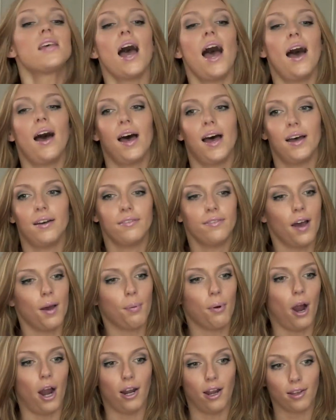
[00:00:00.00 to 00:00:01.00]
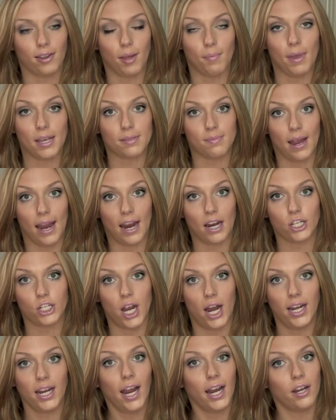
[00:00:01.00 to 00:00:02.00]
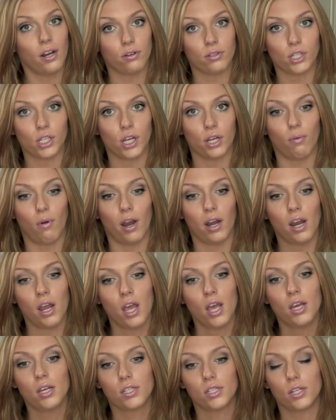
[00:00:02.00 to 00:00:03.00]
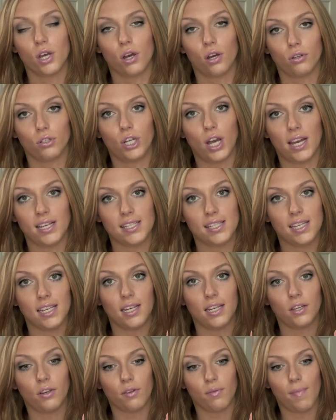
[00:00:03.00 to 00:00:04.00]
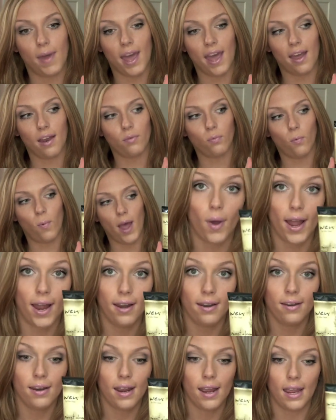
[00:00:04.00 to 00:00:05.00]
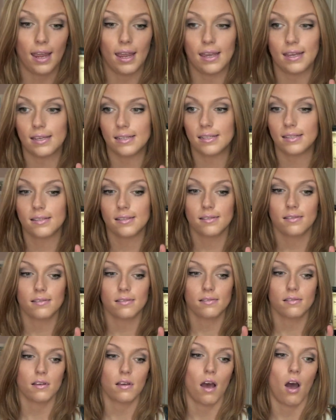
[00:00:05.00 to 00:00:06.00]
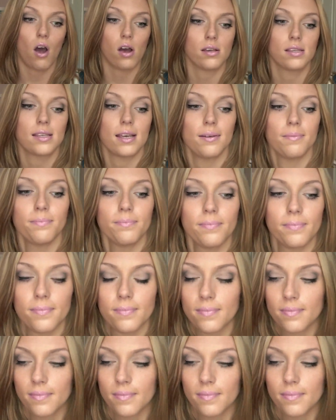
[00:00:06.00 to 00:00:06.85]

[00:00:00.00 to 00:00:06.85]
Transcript: to have a product that makes my hair shiny, I know it's a good one. So Chaz Dean, you're the man. WEN is awesome.